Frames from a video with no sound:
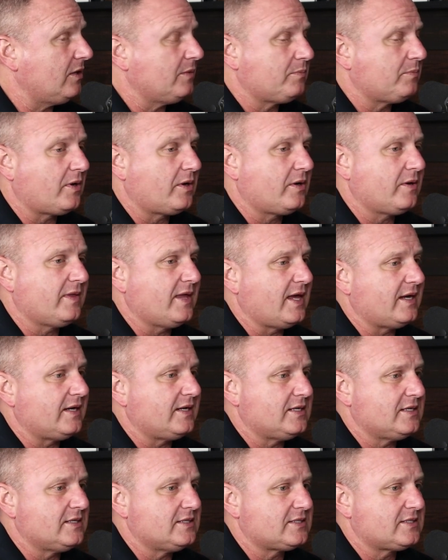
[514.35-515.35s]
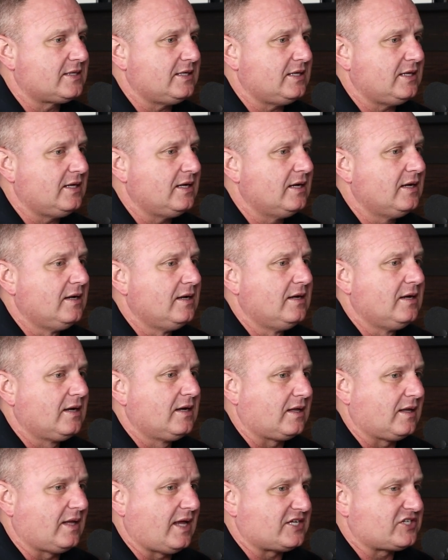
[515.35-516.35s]
And part of that is the
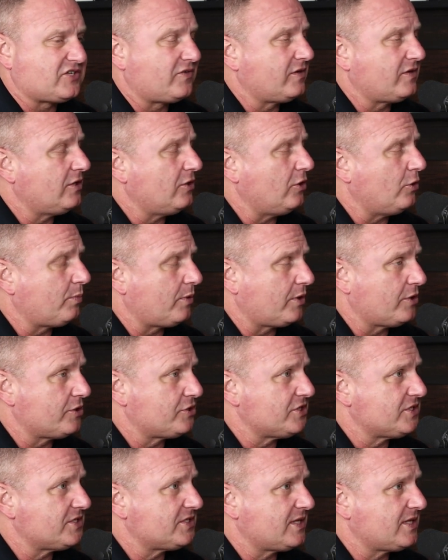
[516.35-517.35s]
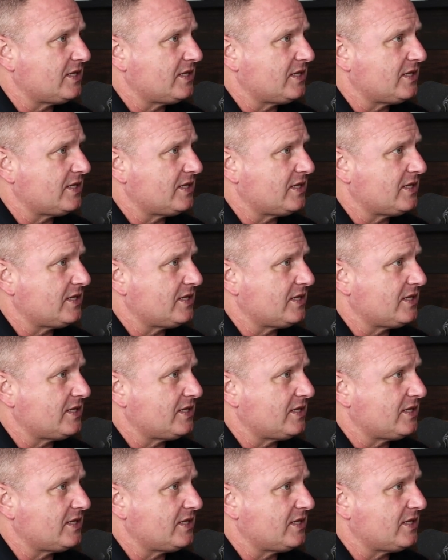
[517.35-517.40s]
Glassford Hill purchase.